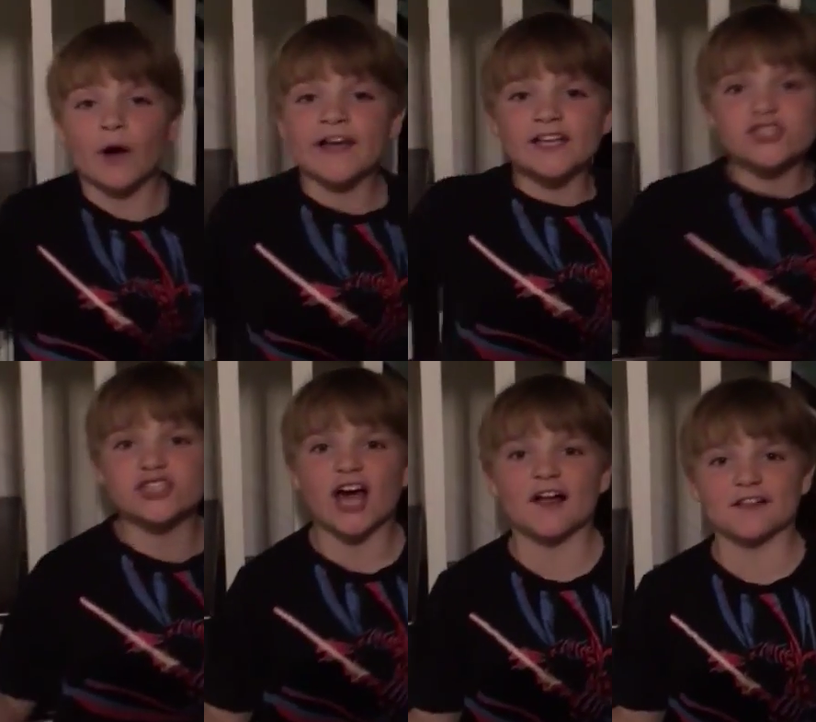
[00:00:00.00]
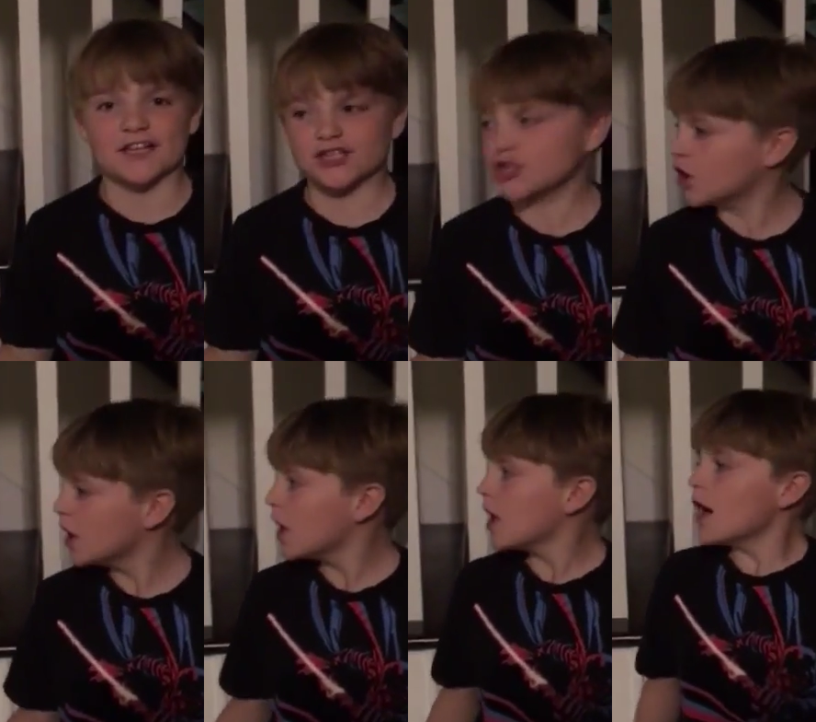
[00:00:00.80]
Bucket Challenge.
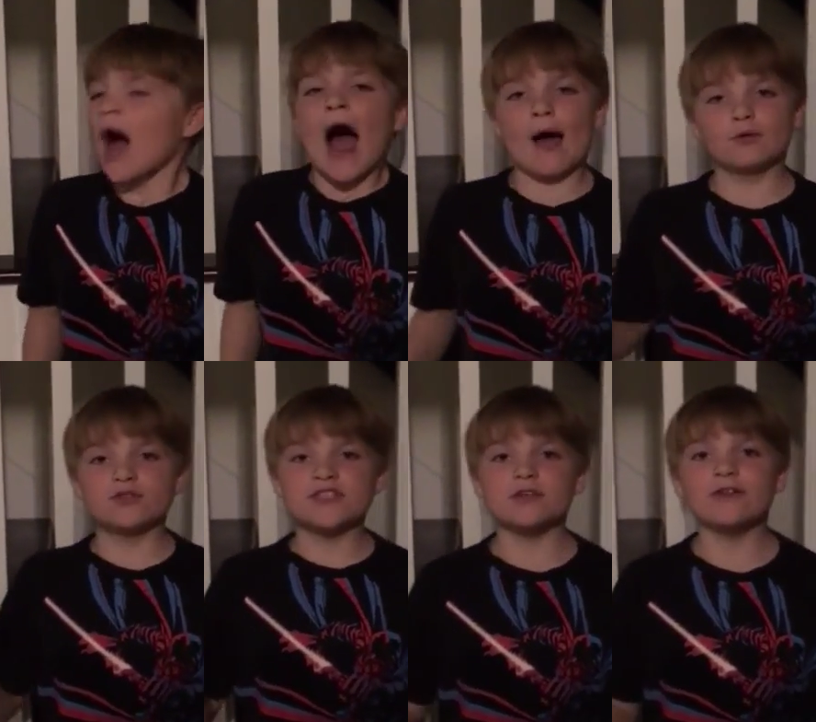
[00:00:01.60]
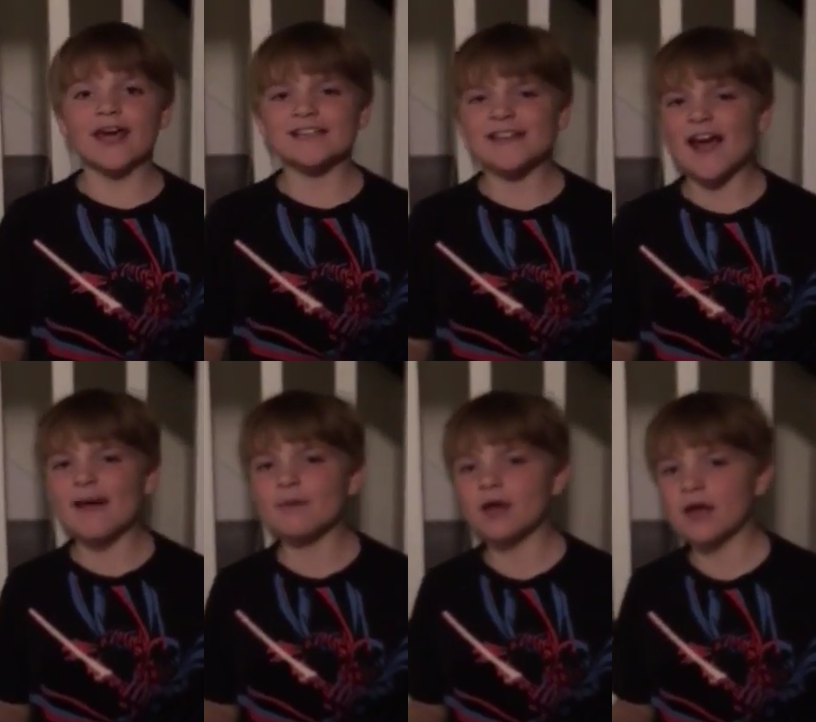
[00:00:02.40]
I will see you next
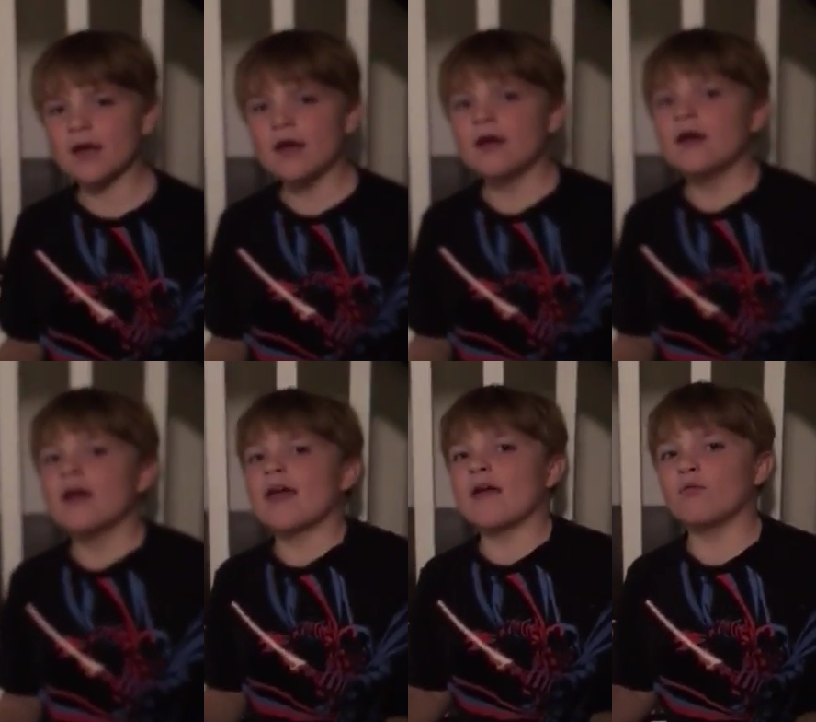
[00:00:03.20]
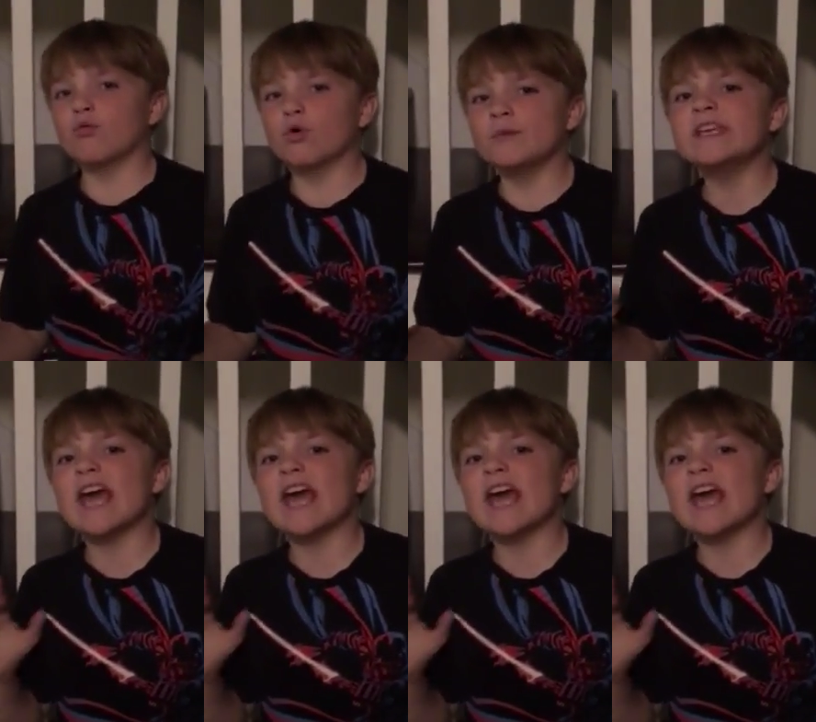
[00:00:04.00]
time, and we'll be